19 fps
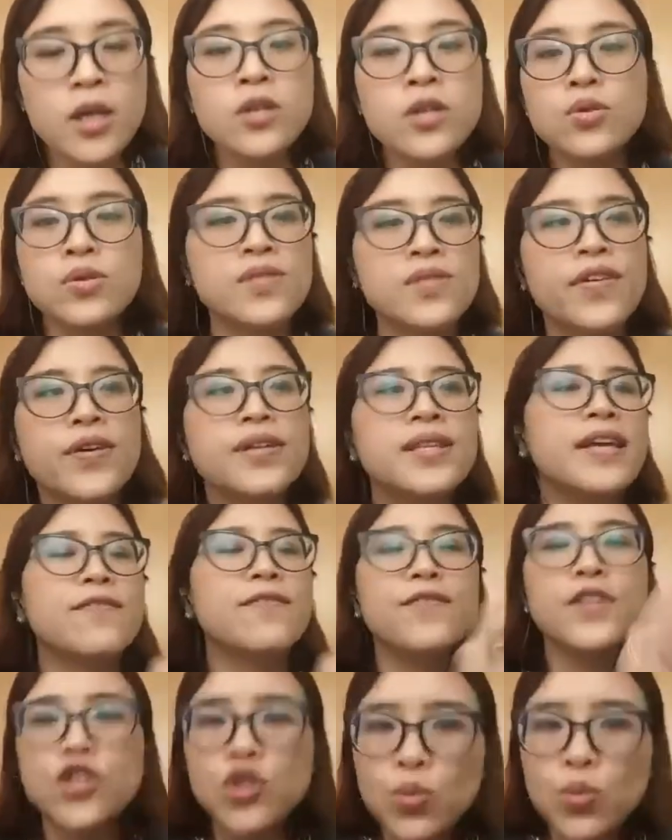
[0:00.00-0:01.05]
So it's very like
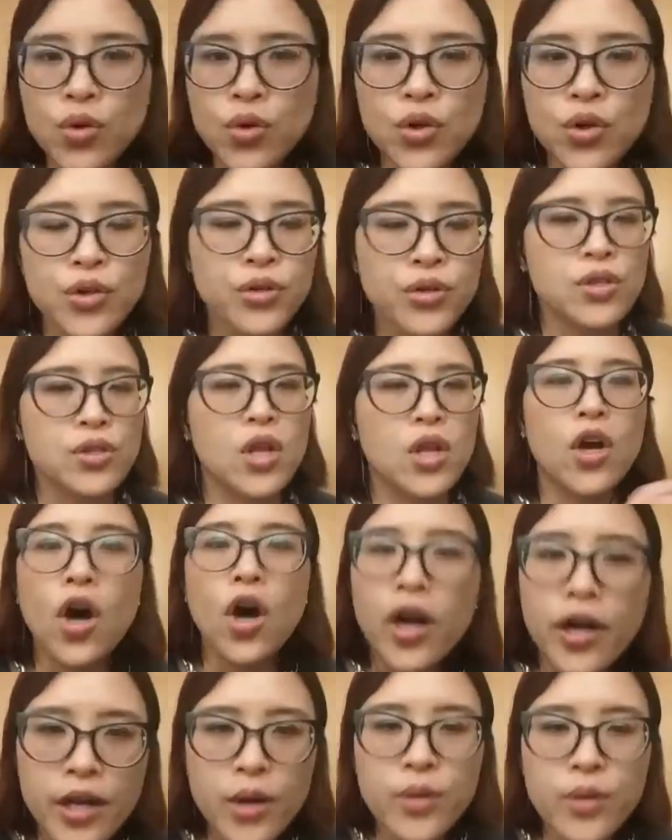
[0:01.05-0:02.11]
visual. There's a lot of
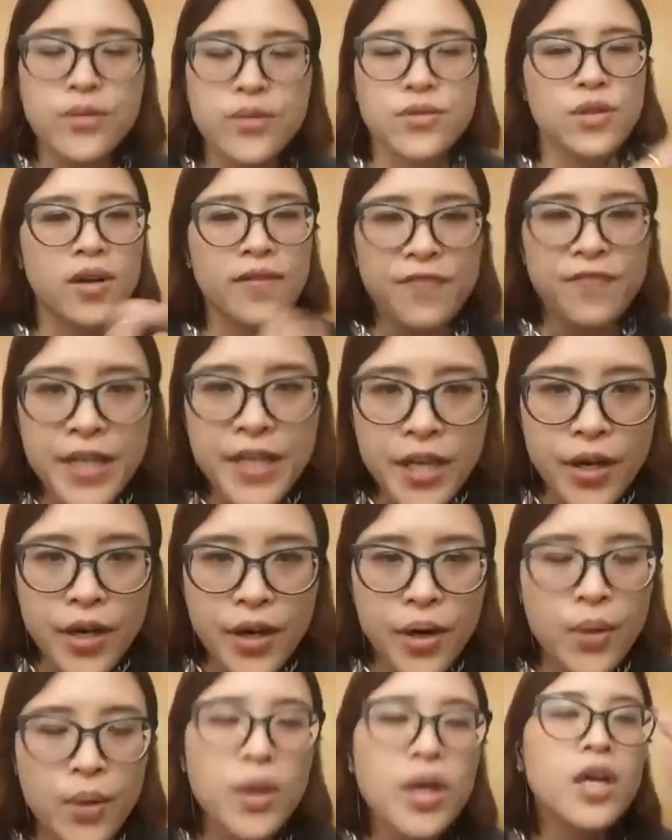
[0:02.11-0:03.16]
audio. There's a lot of
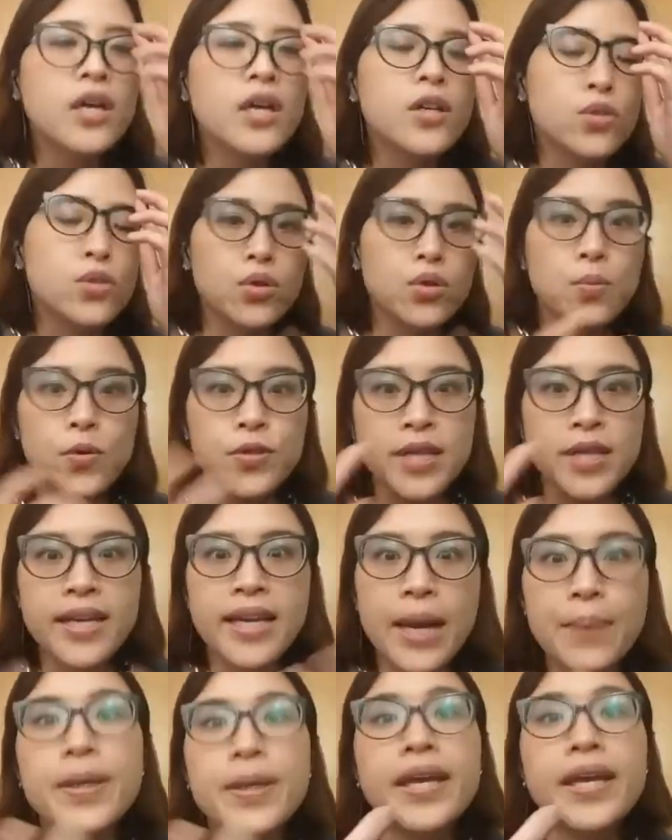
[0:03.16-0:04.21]
video. So it's more
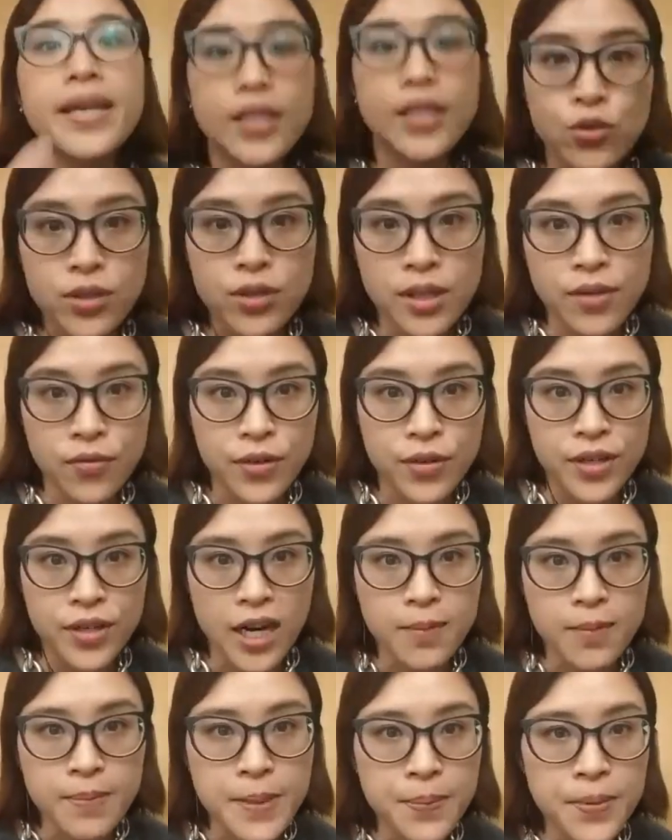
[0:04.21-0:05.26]
dynamic and interesting for
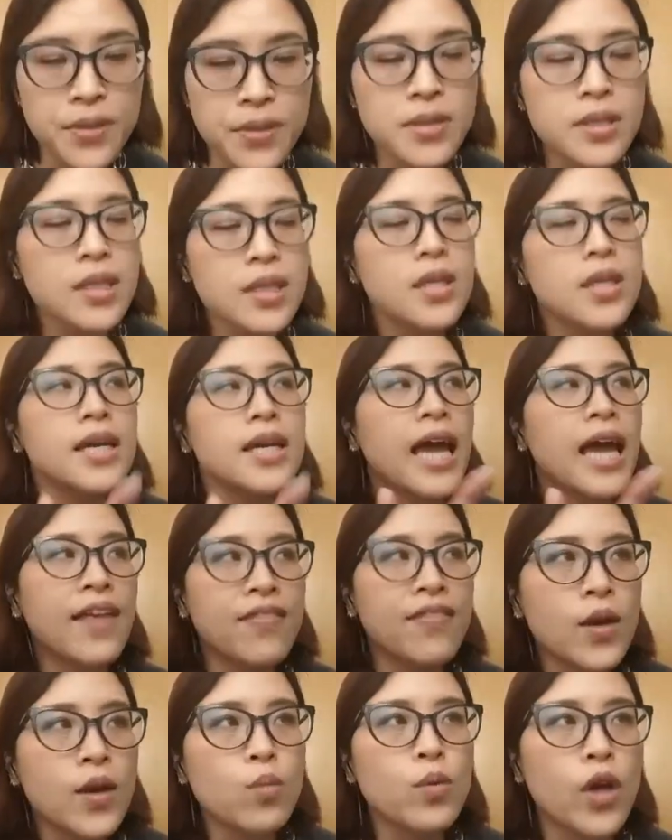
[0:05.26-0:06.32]
young people.
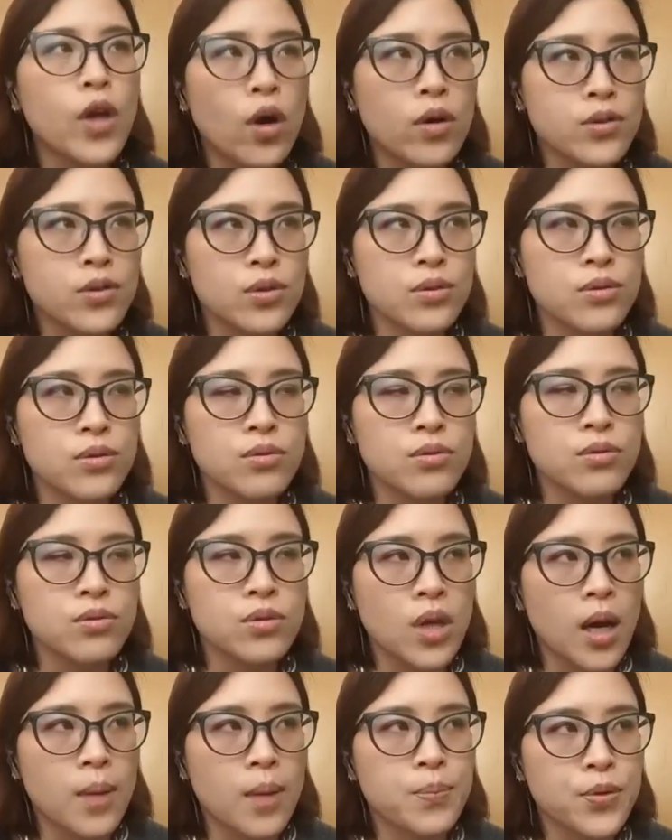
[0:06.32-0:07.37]
And then we also
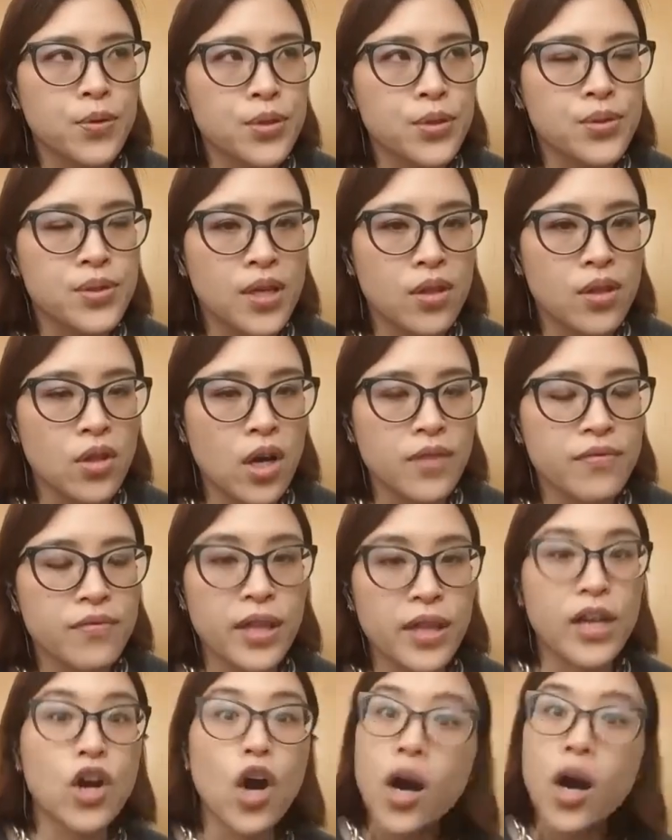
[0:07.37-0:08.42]
produce a lot of
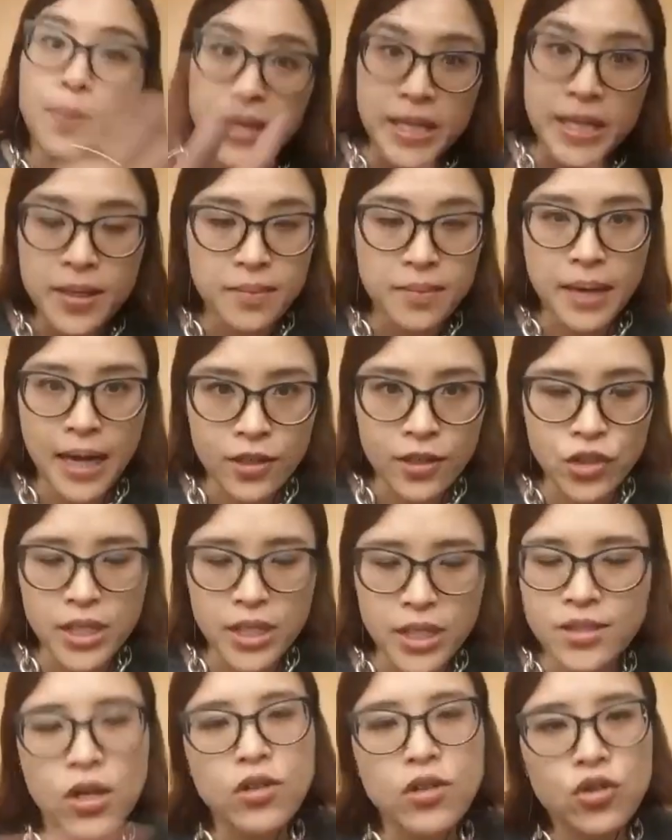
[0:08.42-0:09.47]
like comedy. Actually,
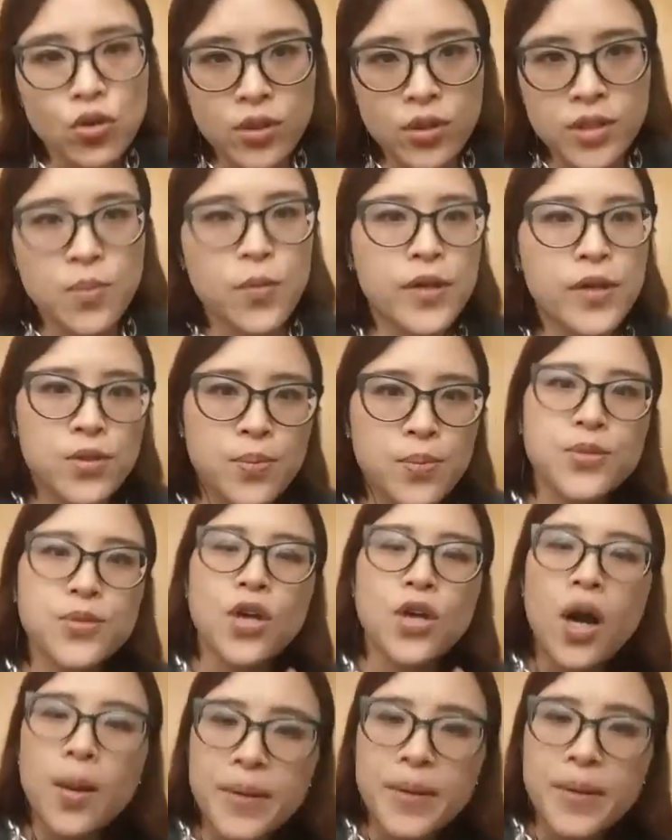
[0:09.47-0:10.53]
it's not journalism. We also produce
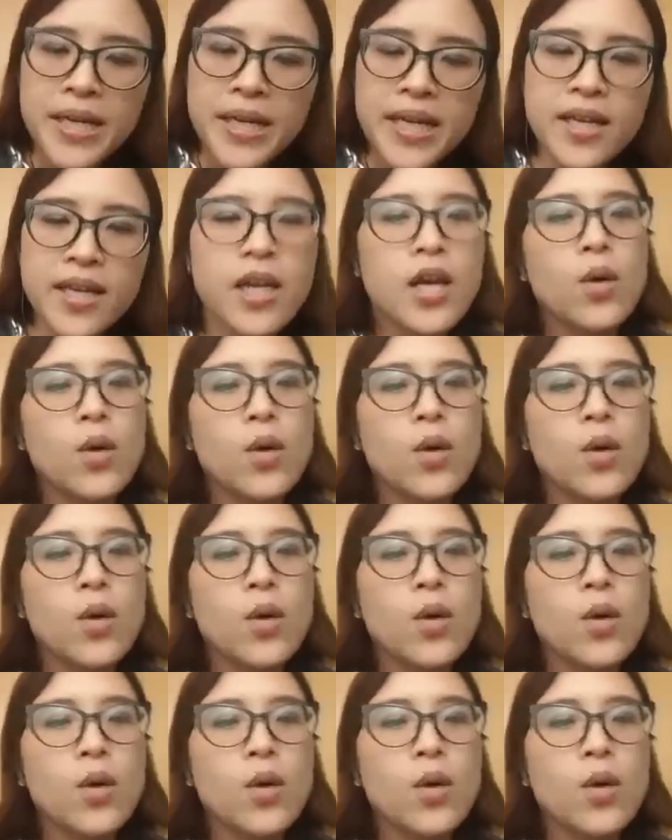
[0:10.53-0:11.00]
comedy.